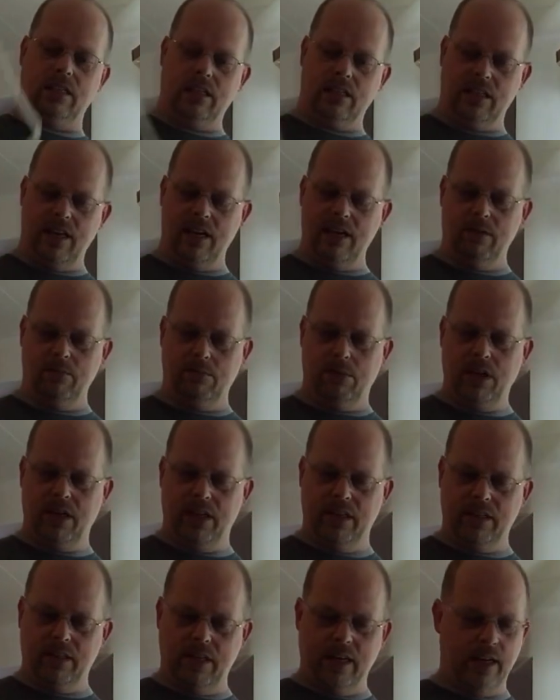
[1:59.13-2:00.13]
that they don't put
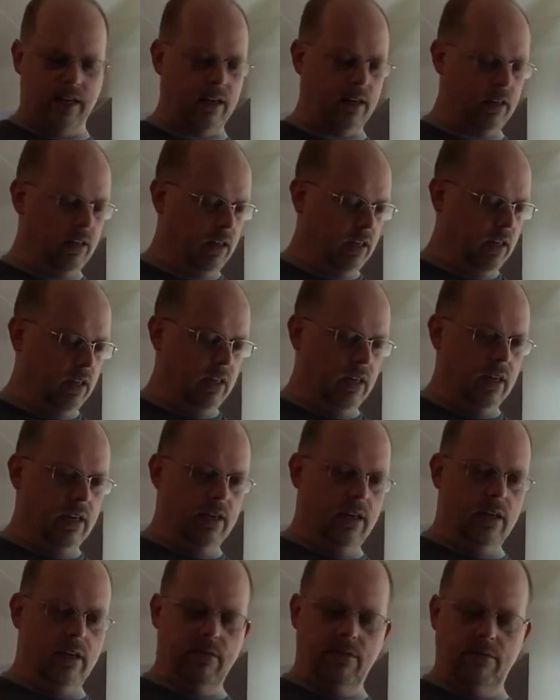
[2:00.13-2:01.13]
in there
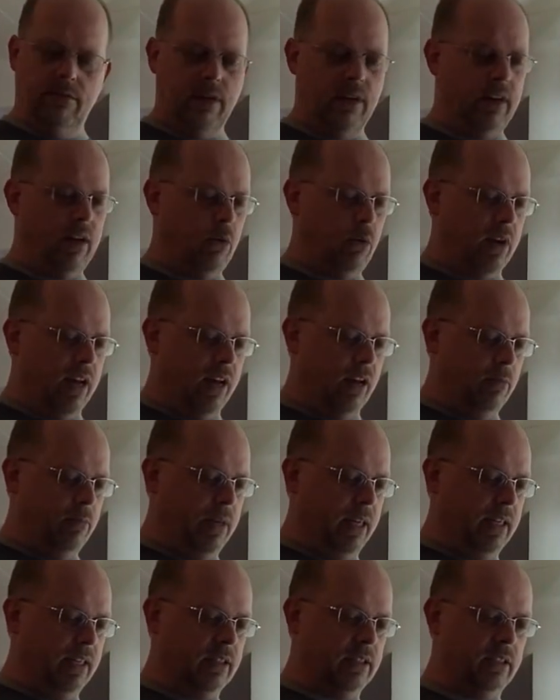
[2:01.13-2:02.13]
very well
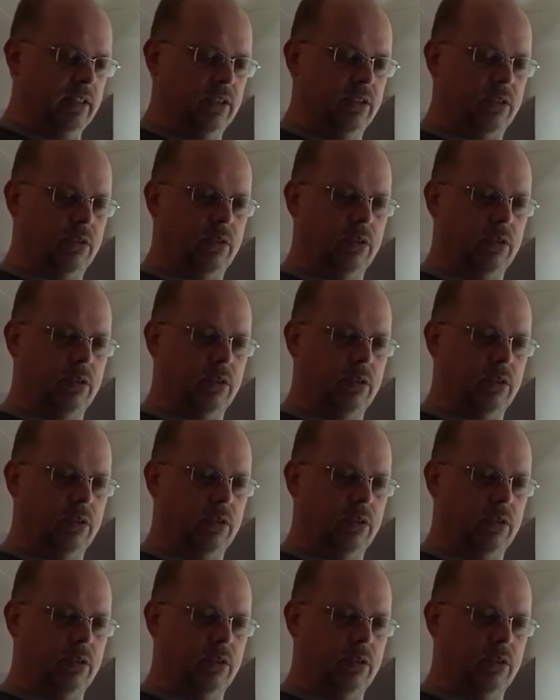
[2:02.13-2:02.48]
because there's